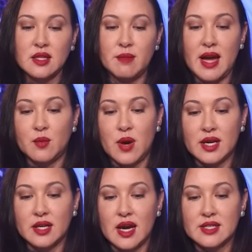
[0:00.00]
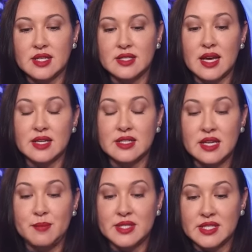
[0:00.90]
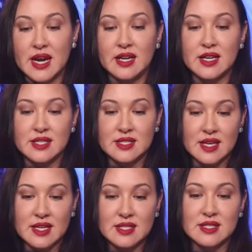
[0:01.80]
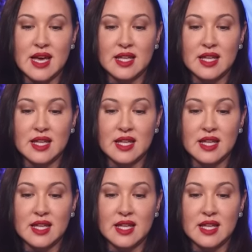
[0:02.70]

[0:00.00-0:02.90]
The man recognizes that a deep state exists,